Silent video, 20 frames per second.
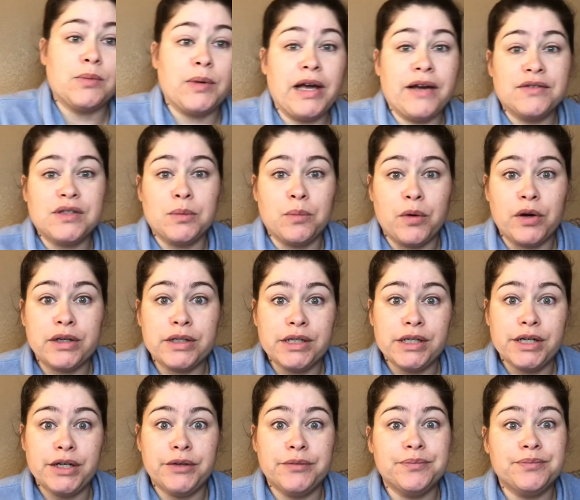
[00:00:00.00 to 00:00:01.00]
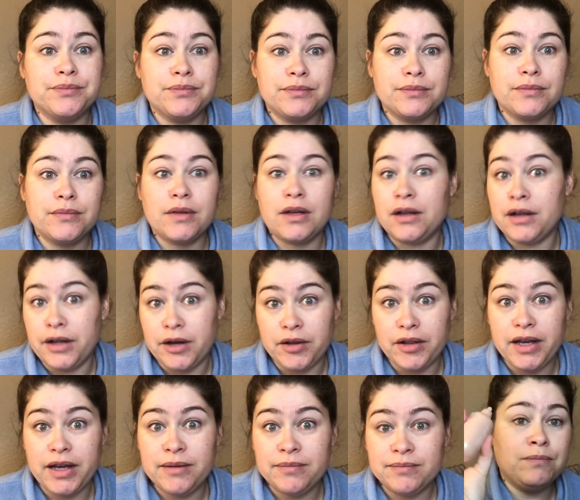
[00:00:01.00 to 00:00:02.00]
We have some work to do,
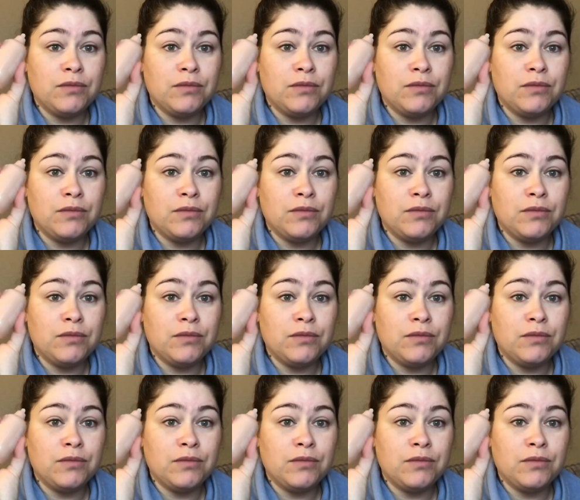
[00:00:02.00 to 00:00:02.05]
clearly.